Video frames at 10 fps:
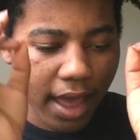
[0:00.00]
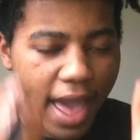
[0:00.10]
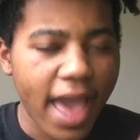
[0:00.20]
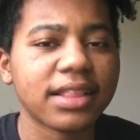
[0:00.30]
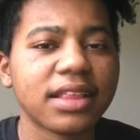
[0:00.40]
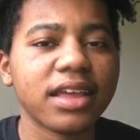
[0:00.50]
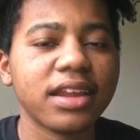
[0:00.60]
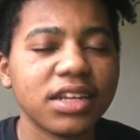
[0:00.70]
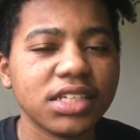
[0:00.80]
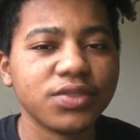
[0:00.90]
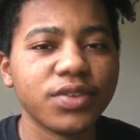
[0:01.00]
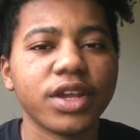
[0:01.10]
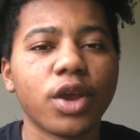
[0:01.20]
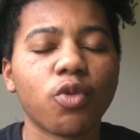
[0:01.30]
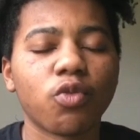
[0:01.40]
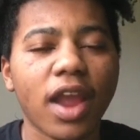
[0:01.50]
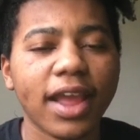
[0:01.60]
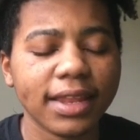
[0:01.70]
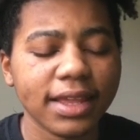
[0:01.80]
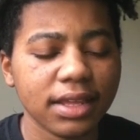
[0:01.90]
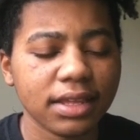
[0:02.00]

At the end of this video, Riley,